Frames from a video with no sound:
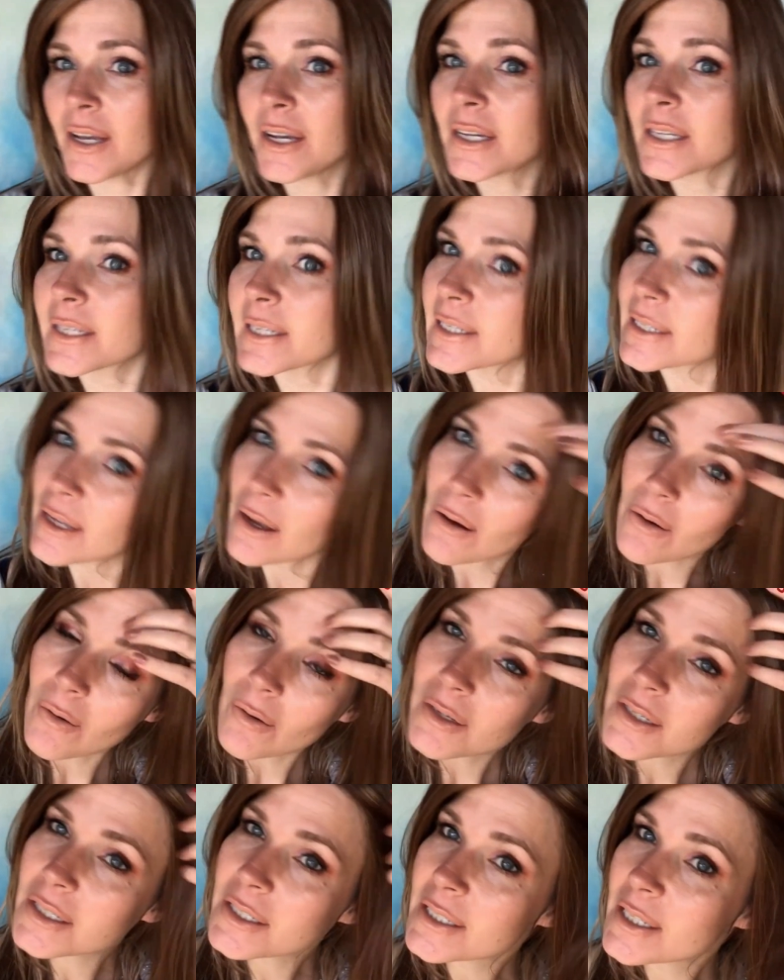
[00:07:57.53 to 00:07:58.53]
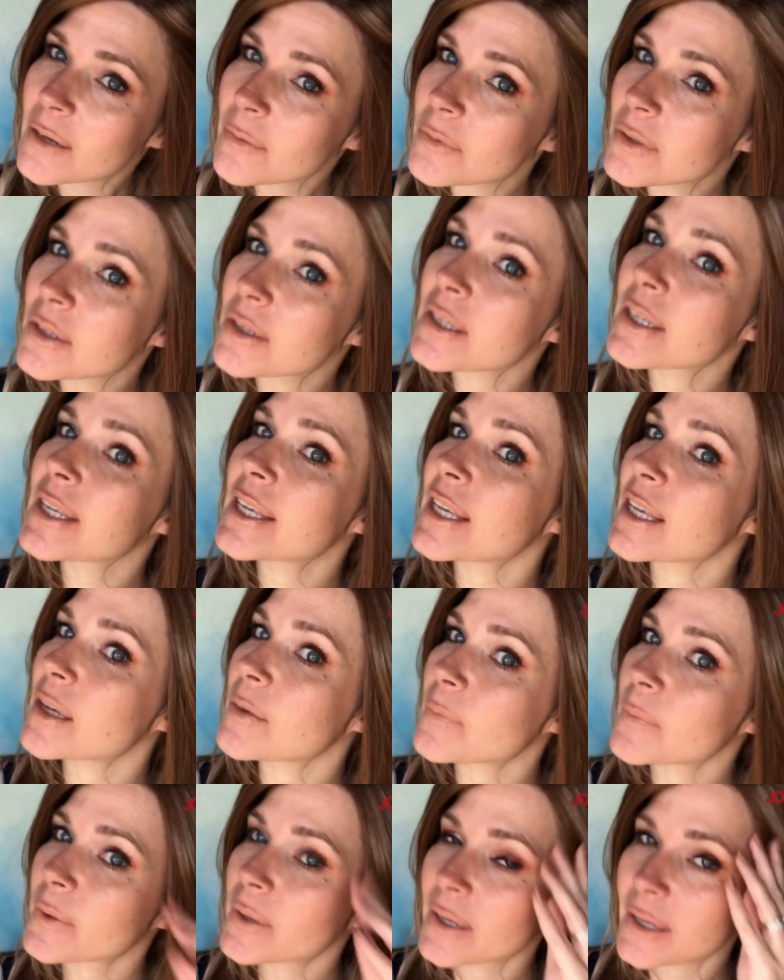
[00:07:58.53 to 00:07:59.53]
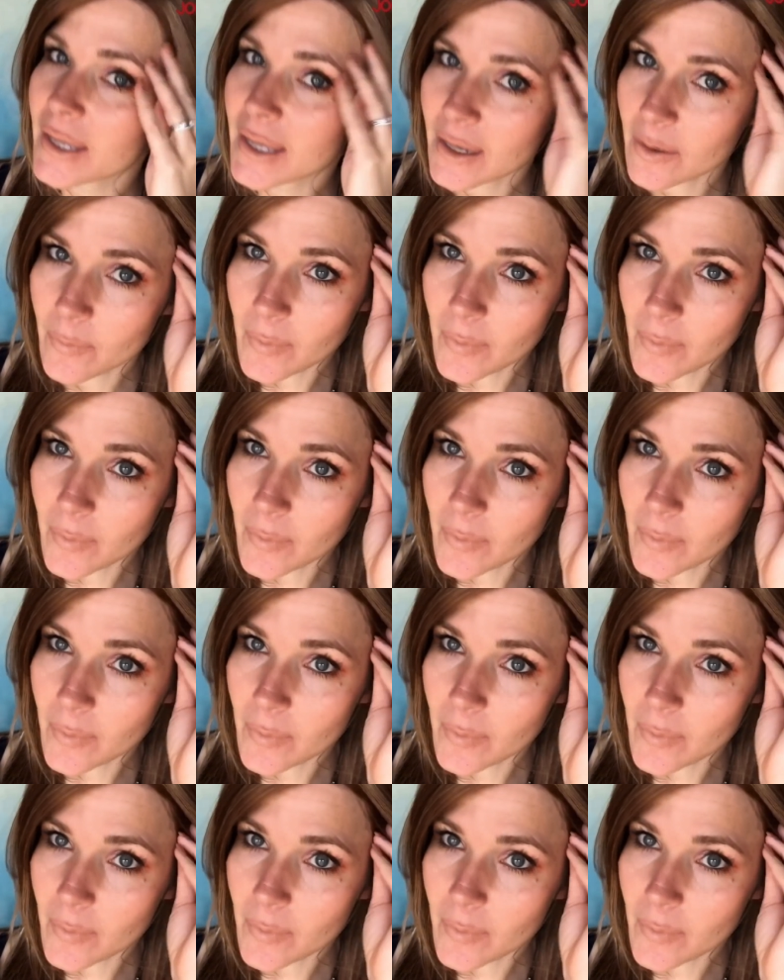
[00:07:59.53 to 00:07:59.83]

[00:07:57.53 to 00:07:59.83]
So just something to keep in